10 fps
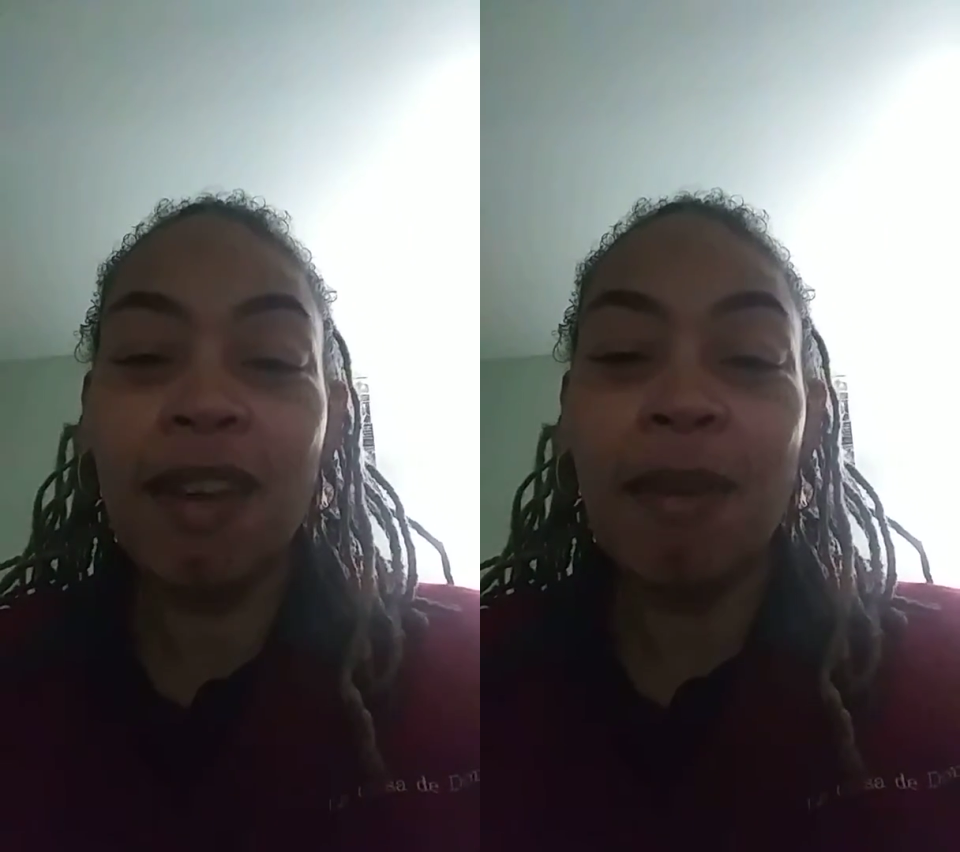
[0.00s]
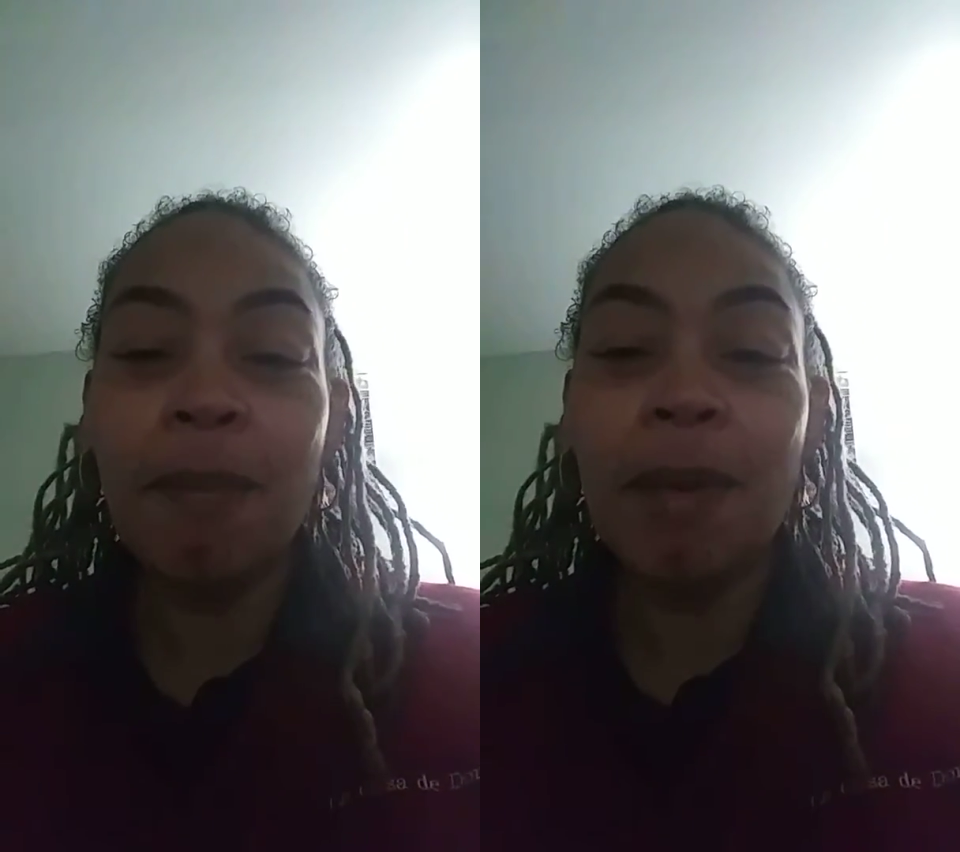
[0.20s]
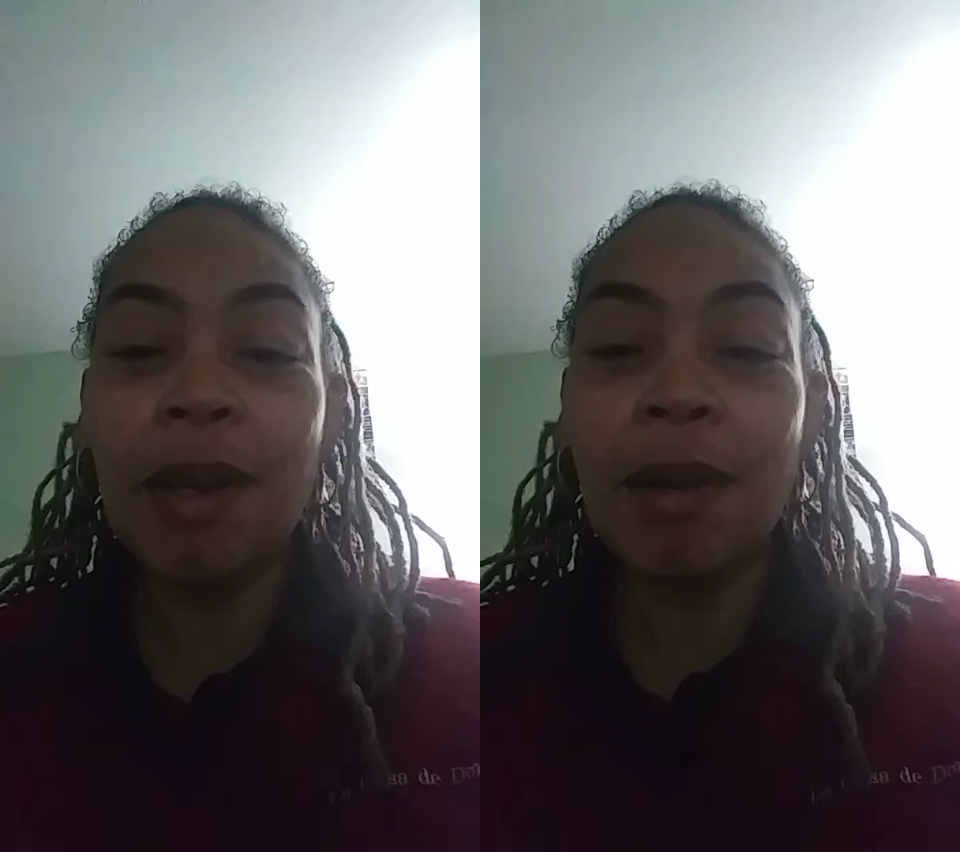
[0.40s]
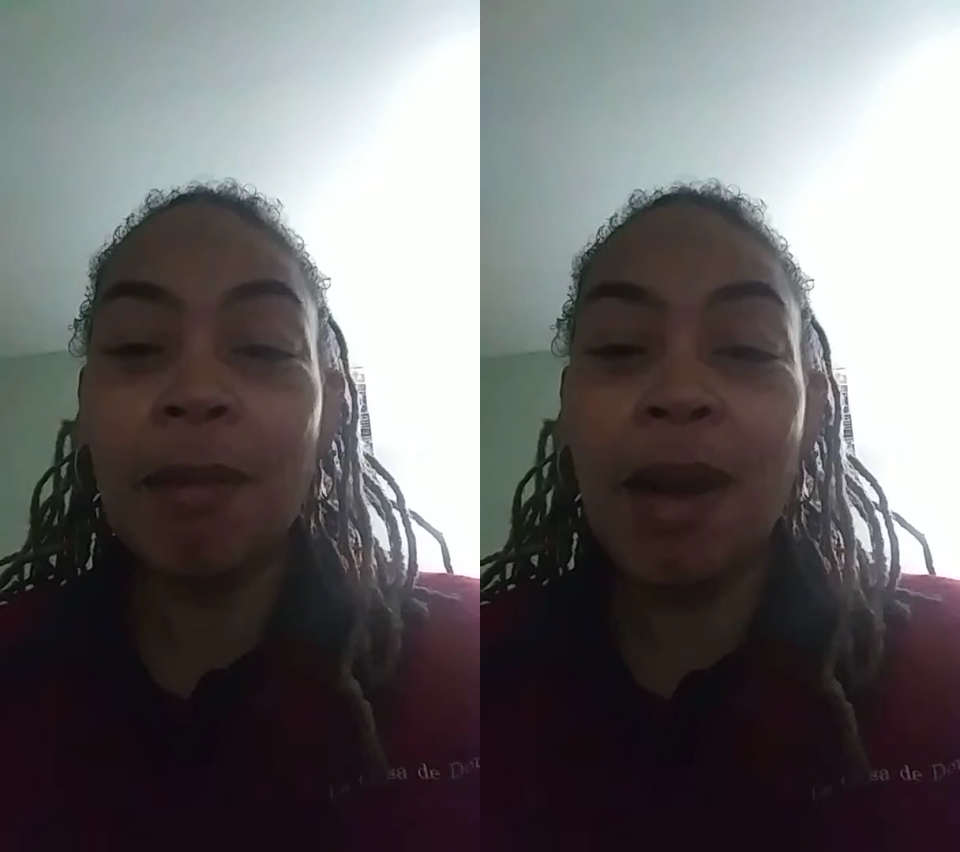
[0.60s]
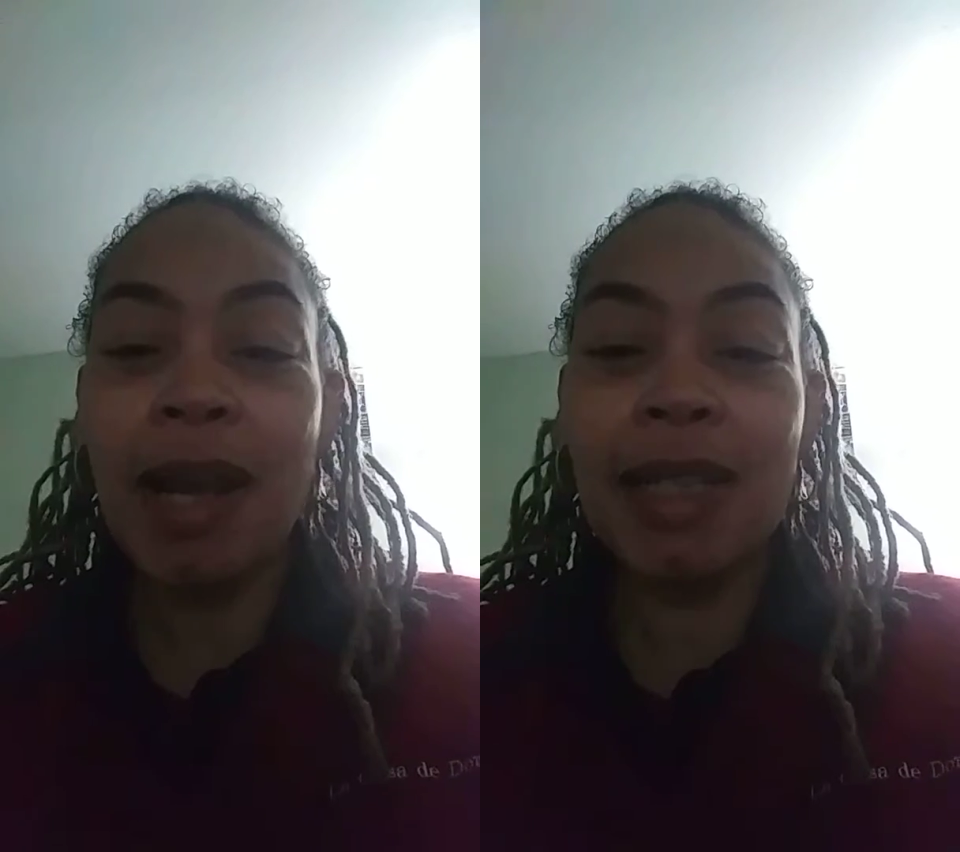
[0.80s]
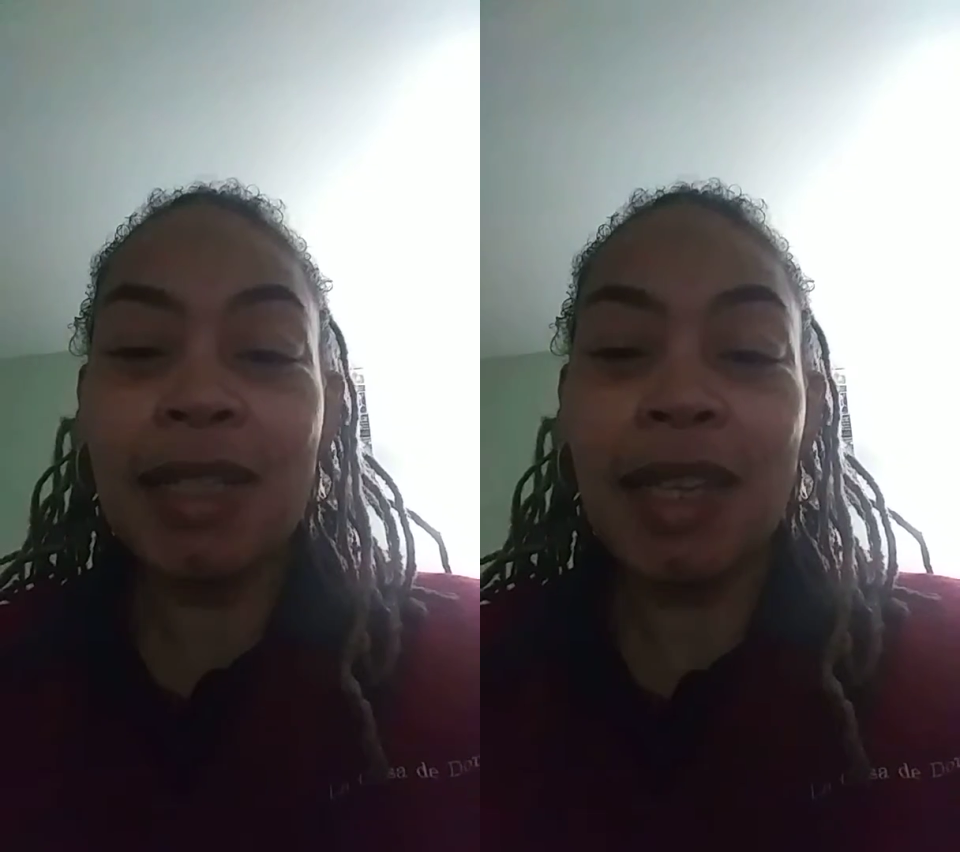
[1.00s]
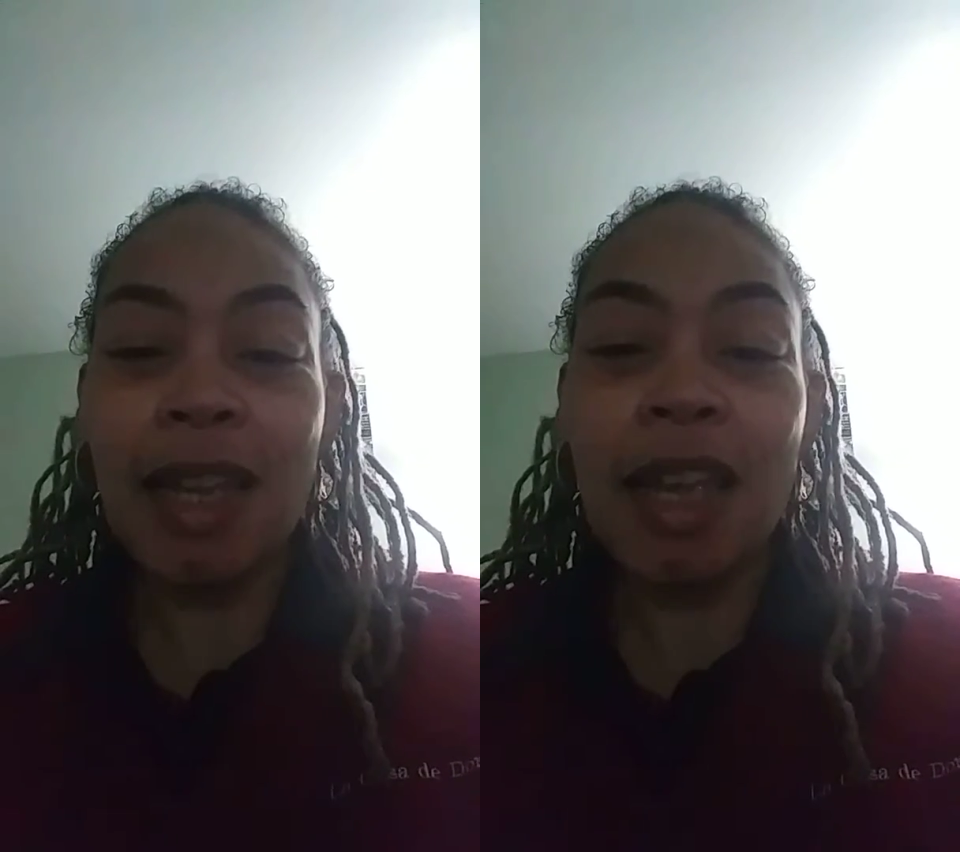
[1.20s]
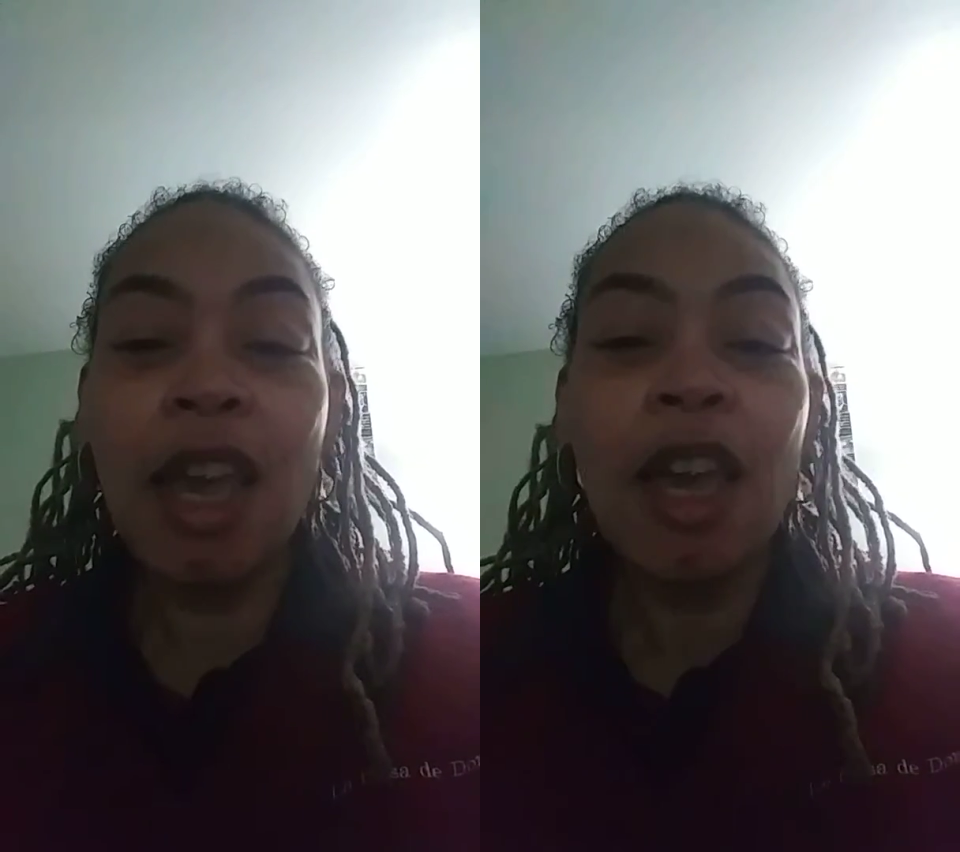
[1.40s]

a bigger mindset.